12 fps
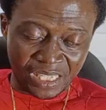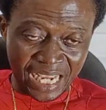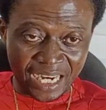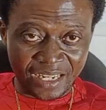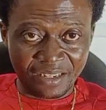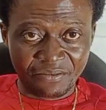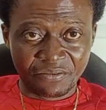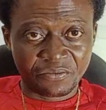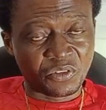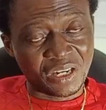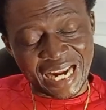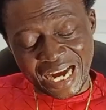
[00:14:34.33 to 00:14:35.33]
selling
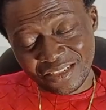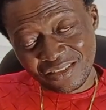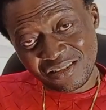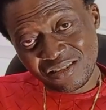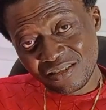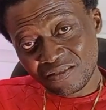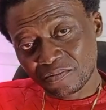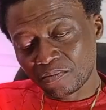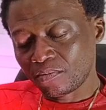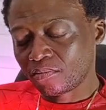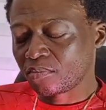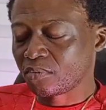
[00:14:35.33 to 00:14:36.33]
for land.
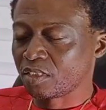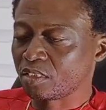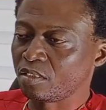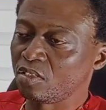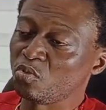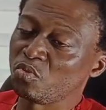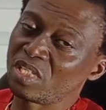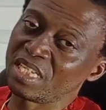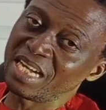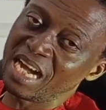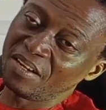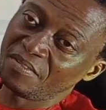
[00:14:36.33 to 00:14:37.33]
You
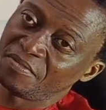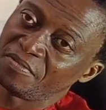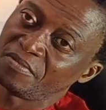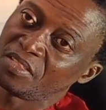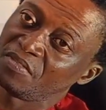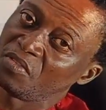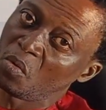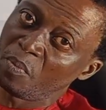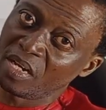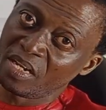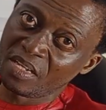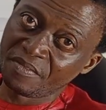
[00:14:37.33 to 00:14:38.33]
still have
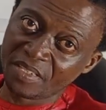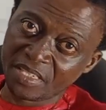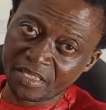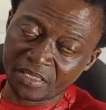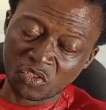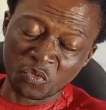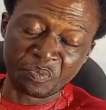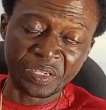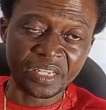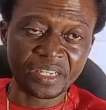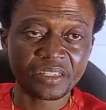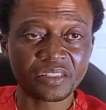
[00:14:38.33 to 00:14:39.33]
development levy to
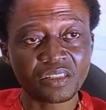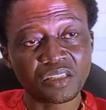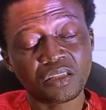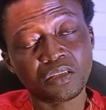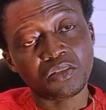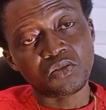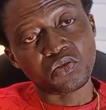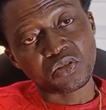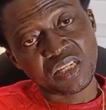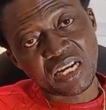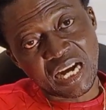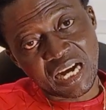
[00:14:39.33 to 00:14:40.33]
pay. You
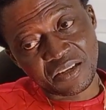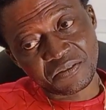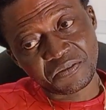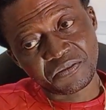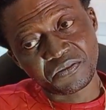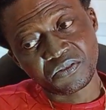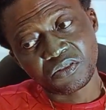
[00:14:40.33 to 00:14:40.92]
still have